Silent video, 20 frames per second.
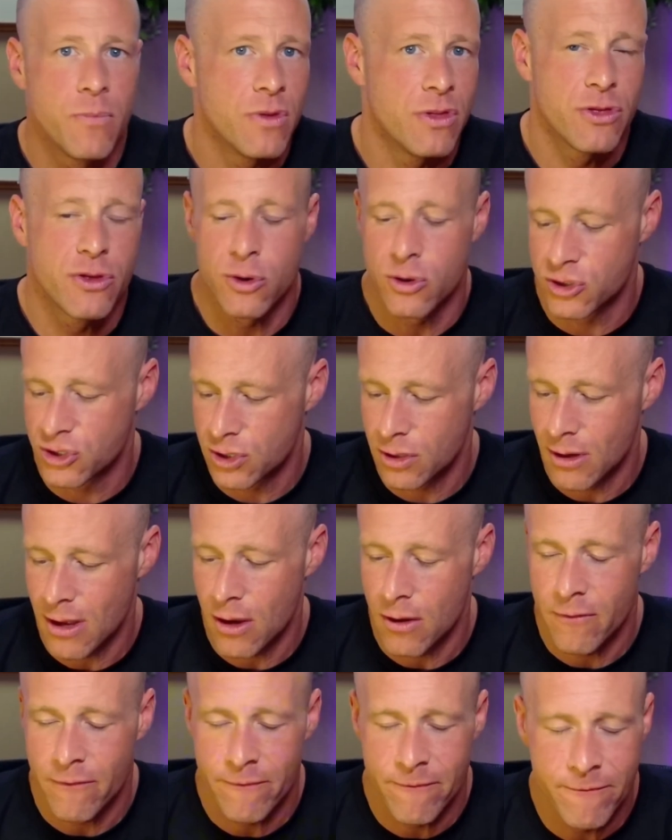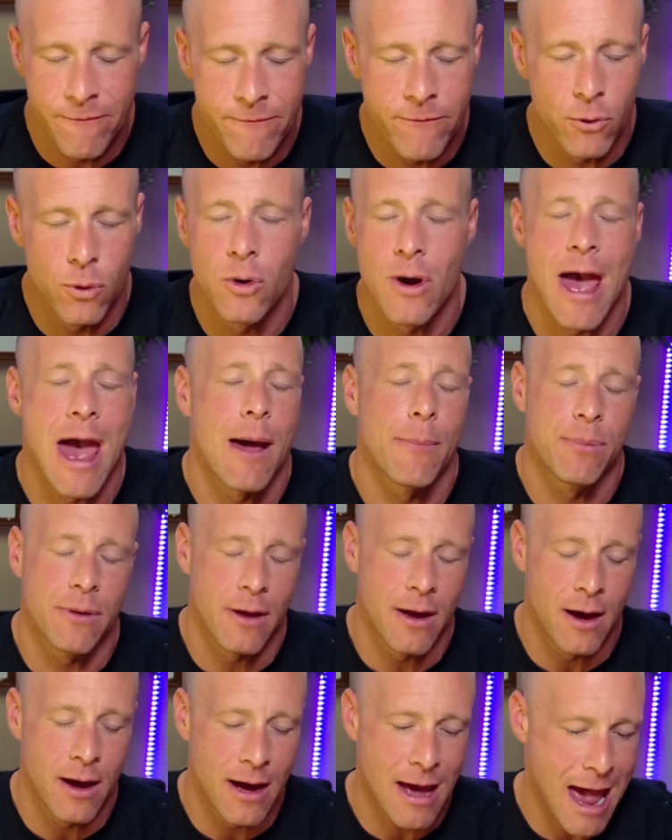there's full
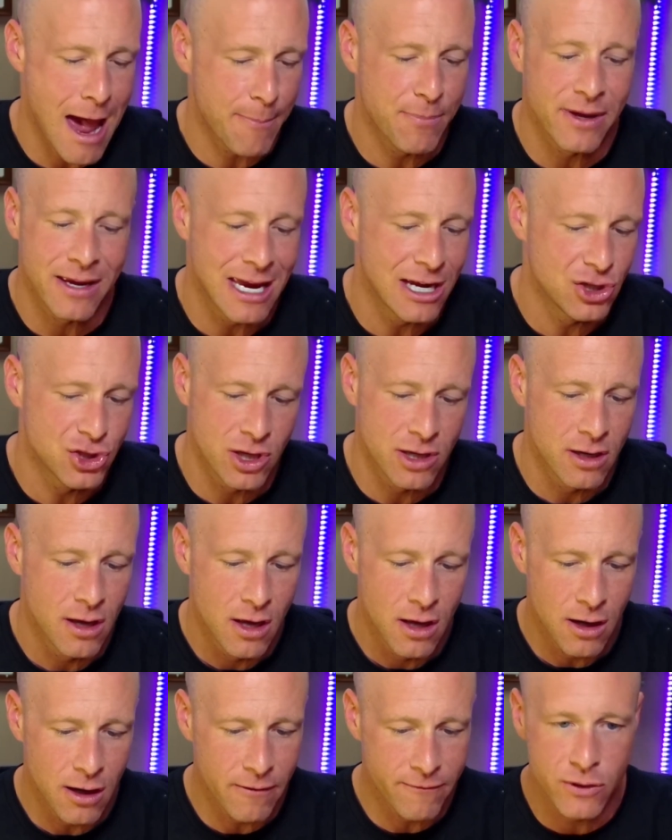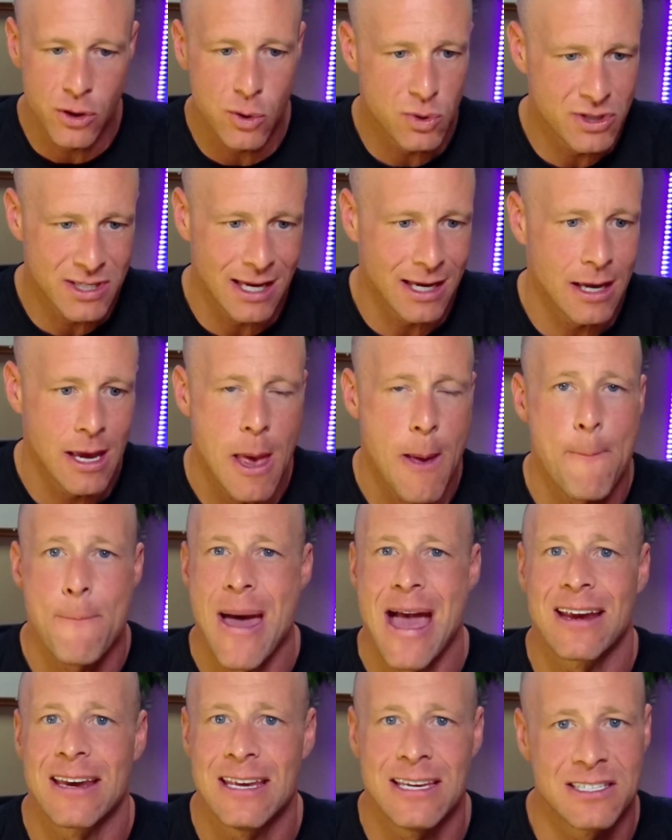application of using
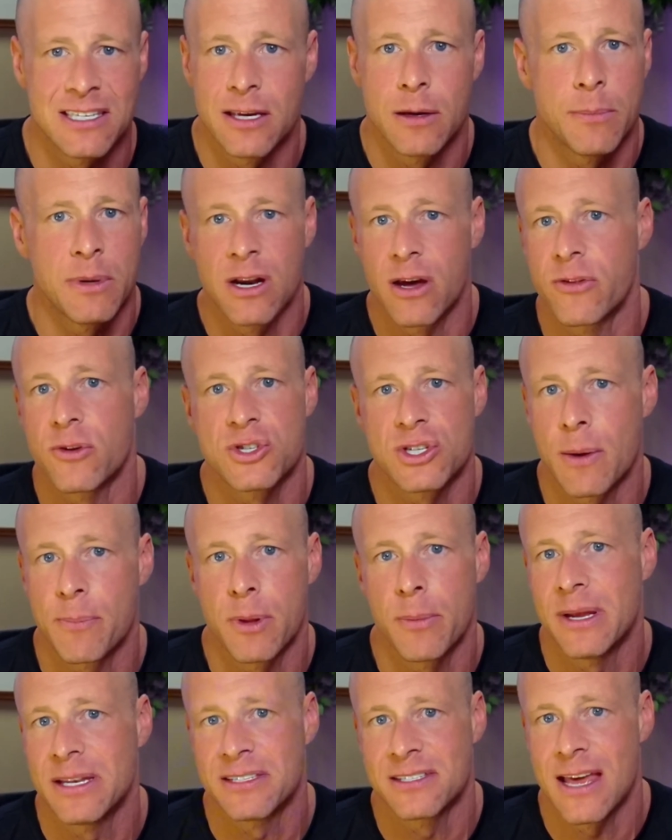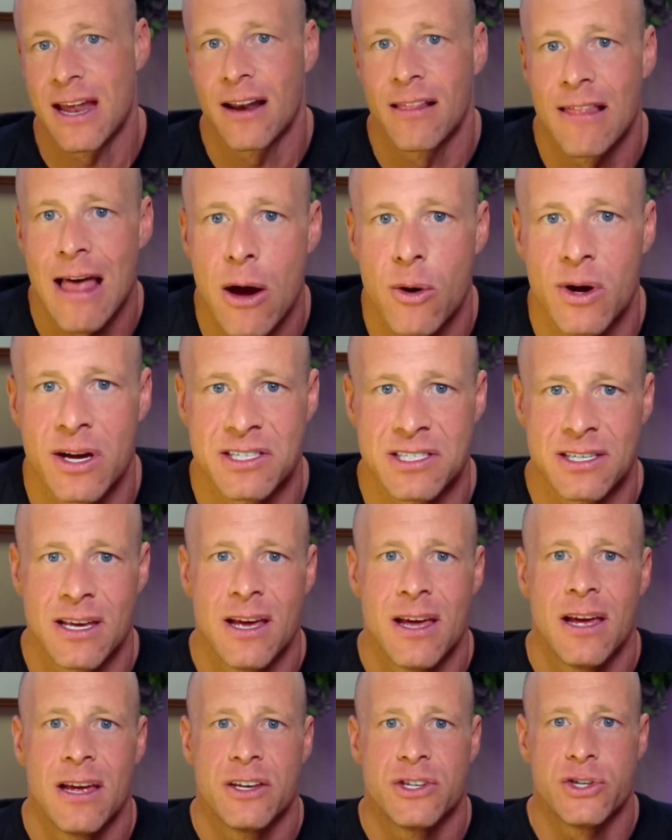magnesium and other supplements that allow us
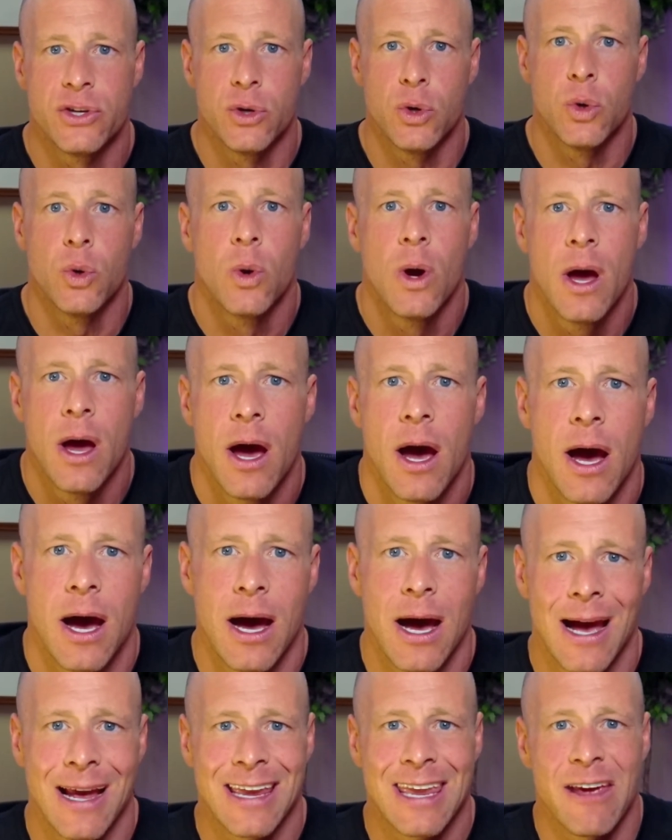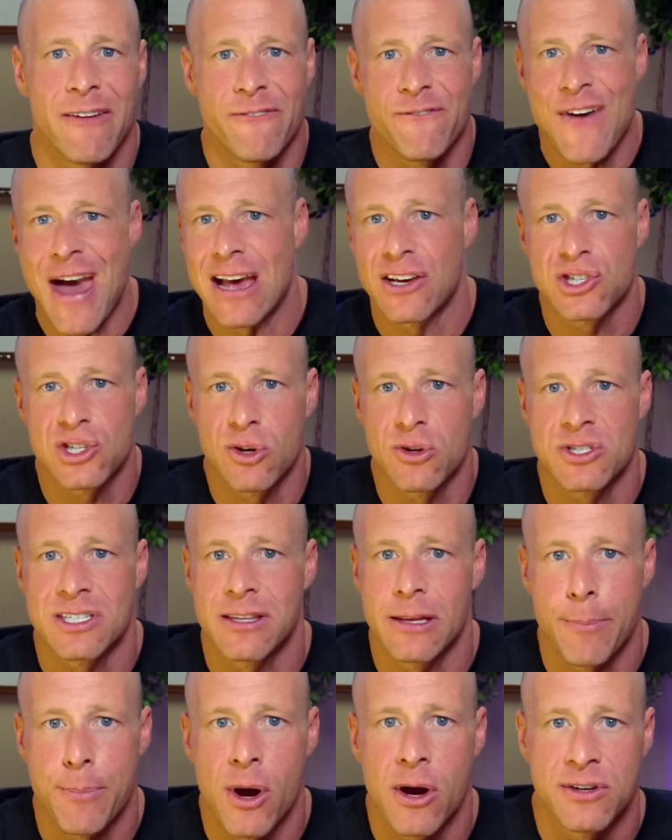to get faster
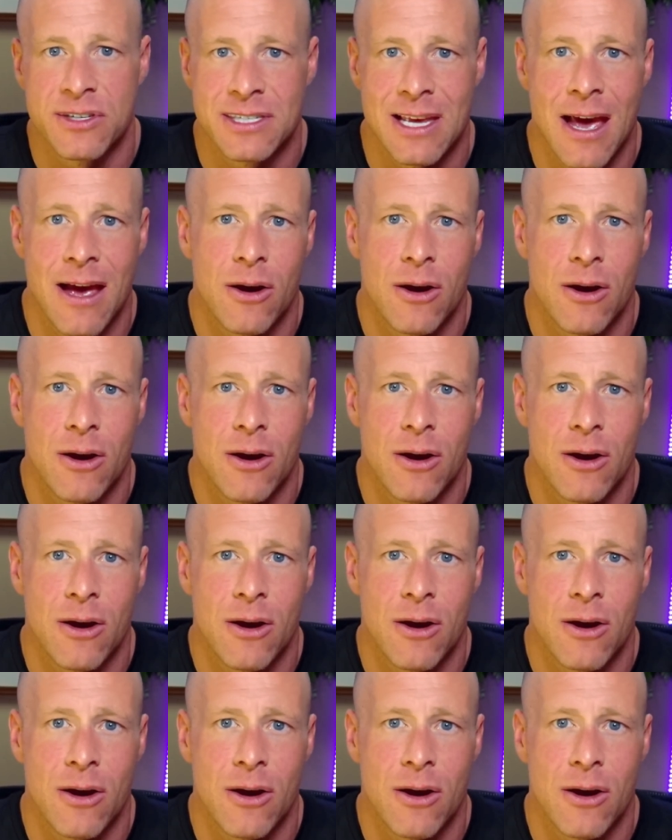sleep onset